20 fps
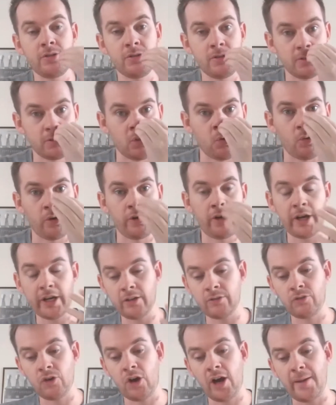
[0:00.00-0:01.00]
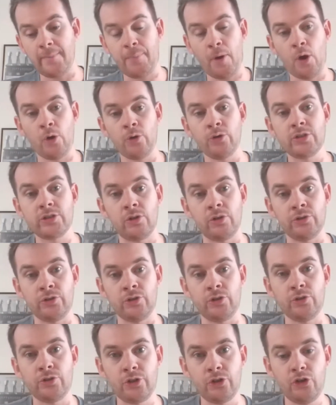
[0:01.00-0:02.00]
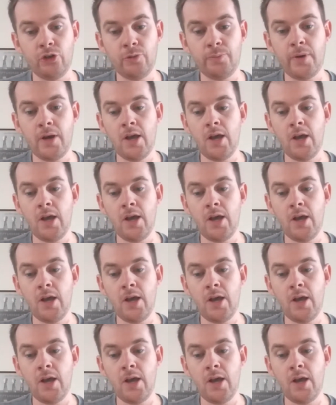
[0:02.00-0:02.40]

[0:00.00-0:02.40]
So when I can write posts on YouTube,